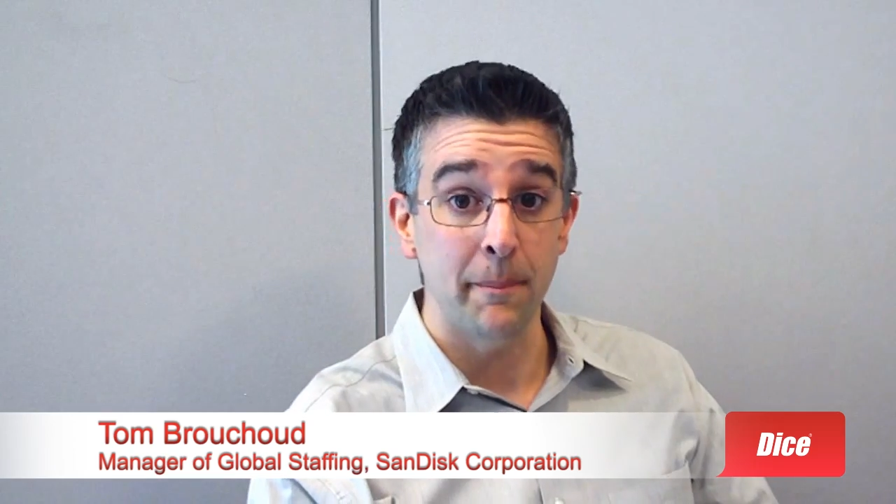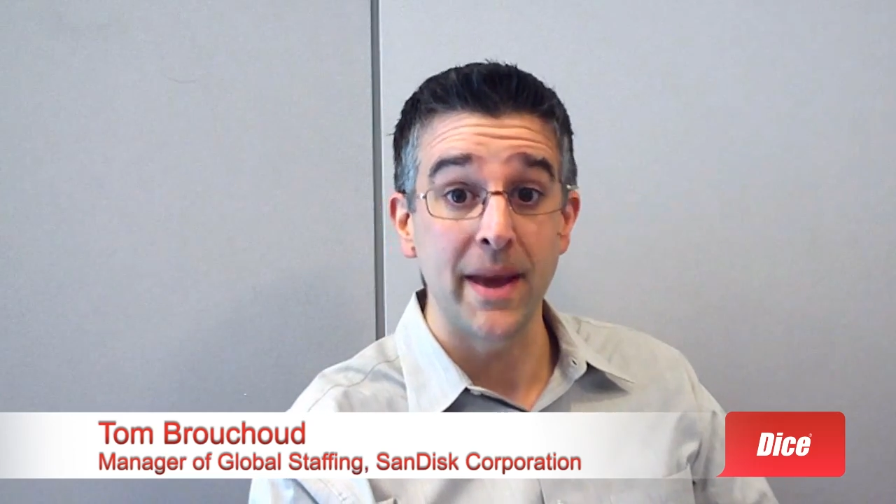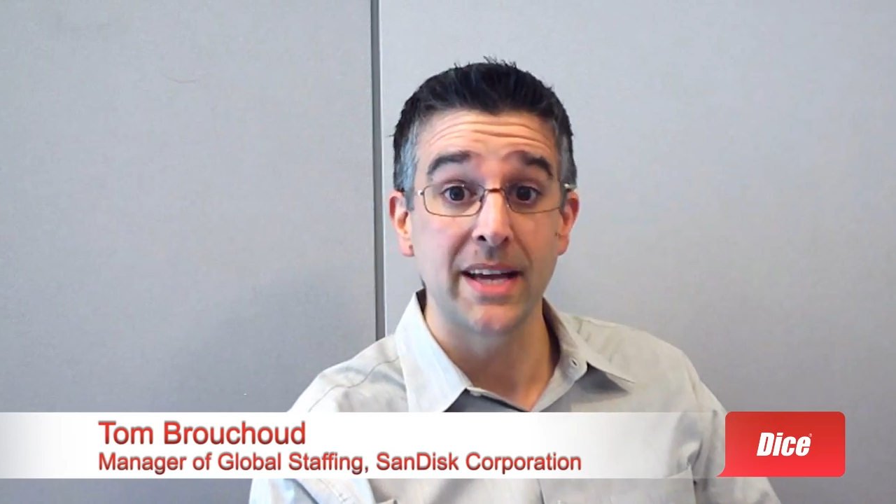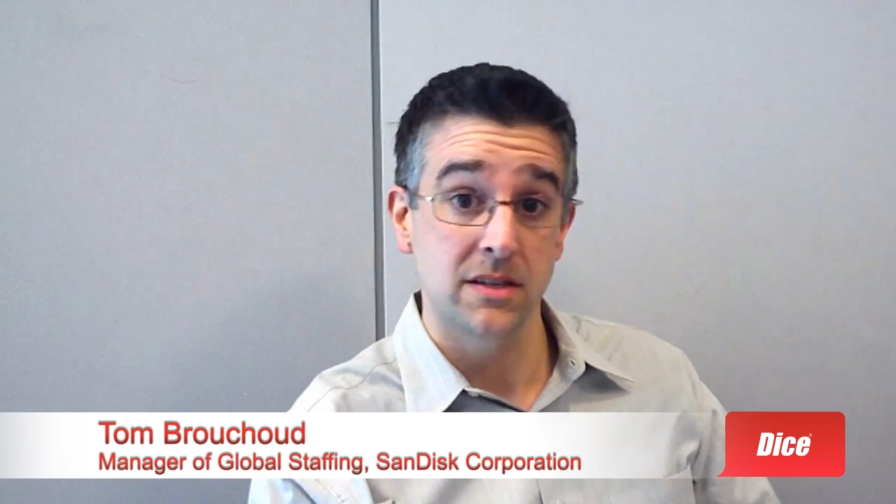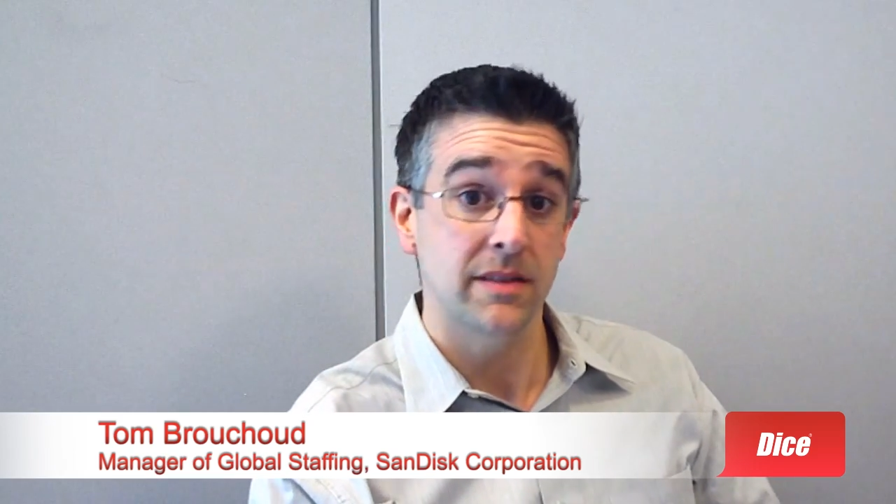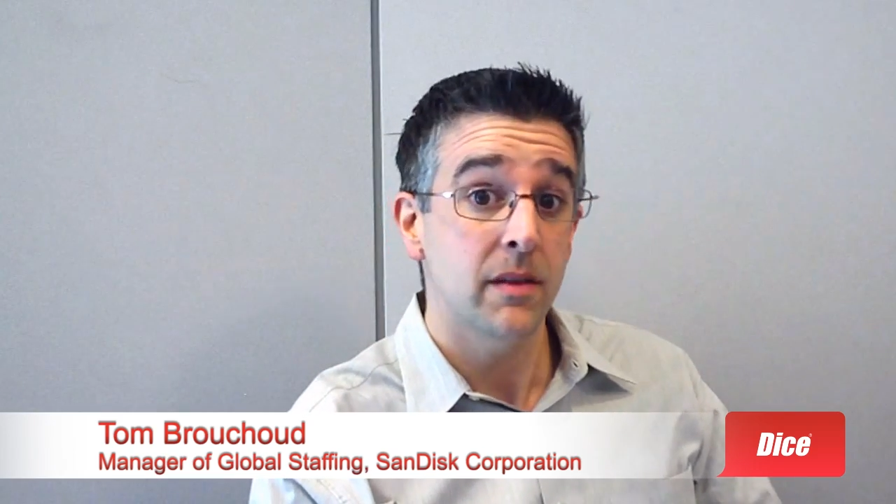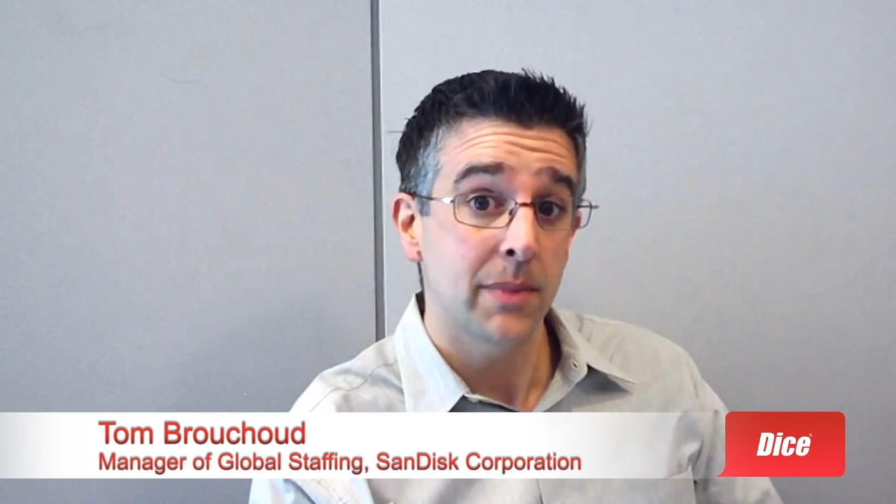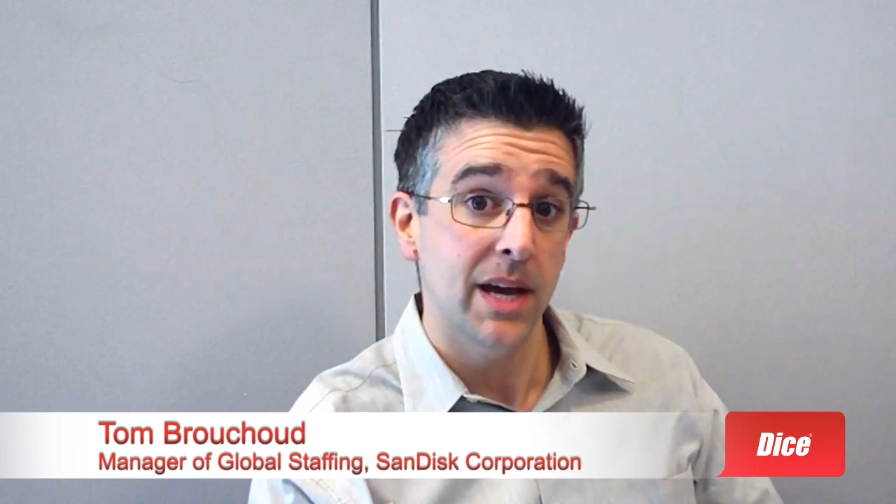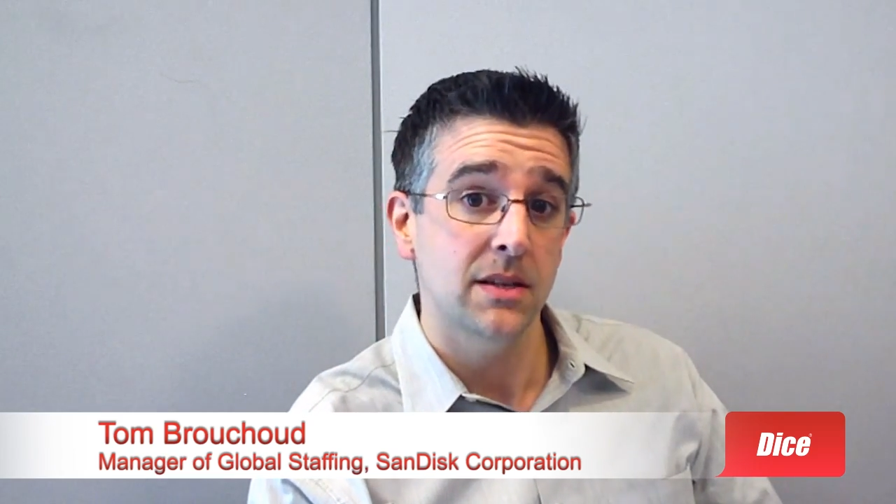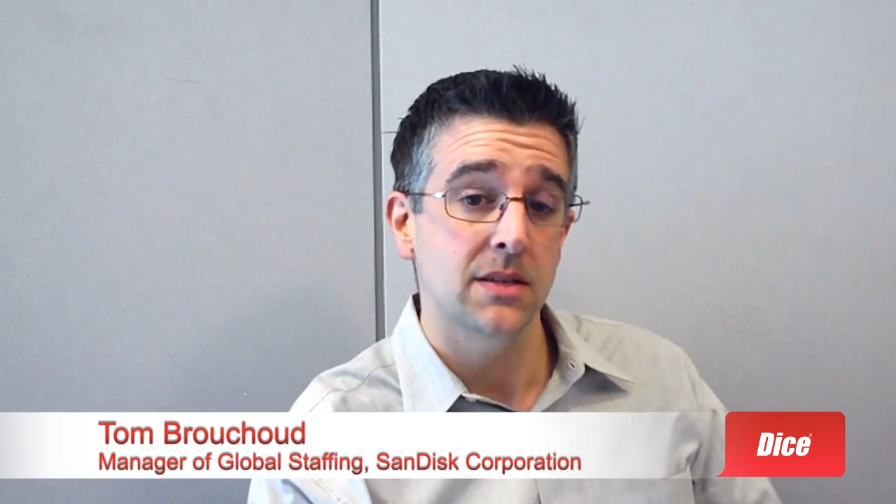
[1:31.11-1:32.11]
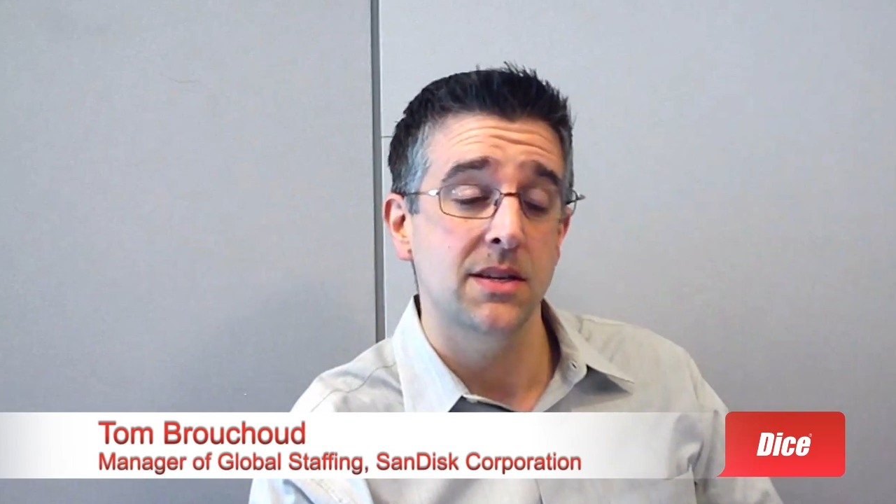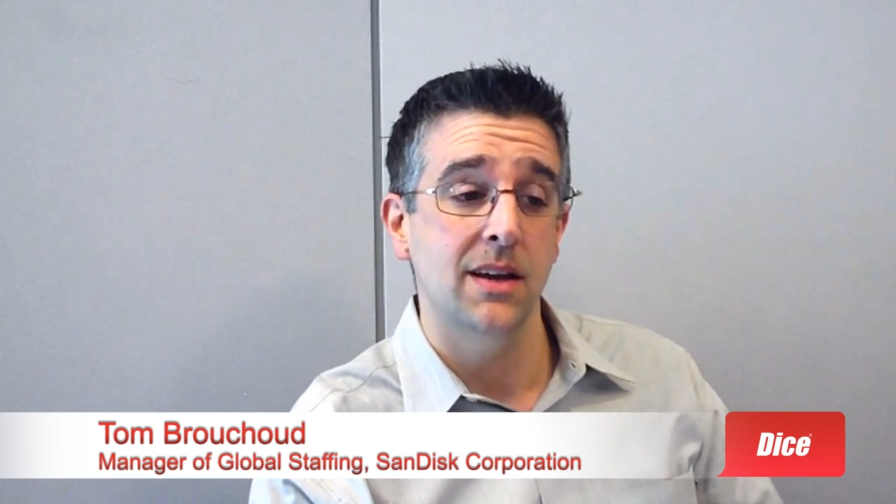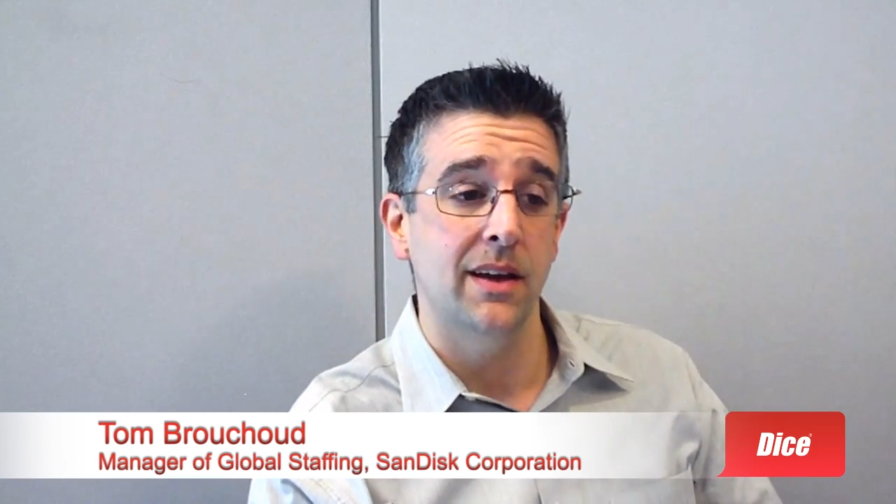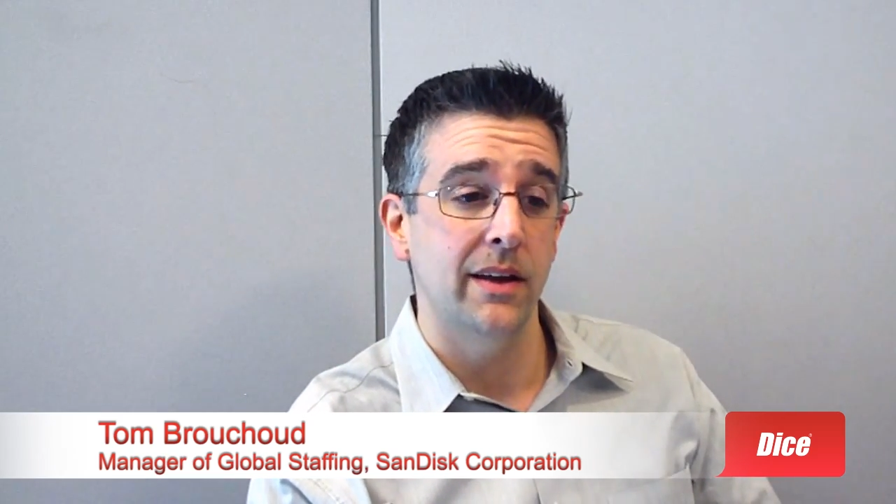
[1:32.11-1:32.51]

the best of the best,